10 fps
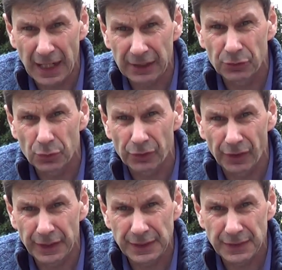angle
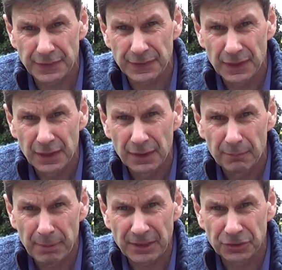grinders,
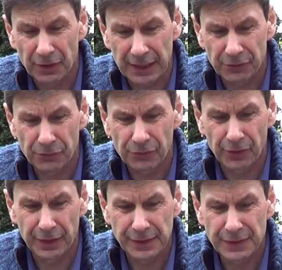petrol angle
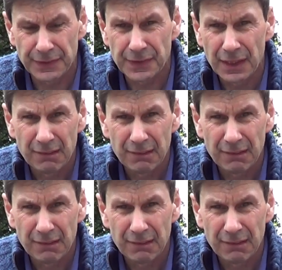grinders,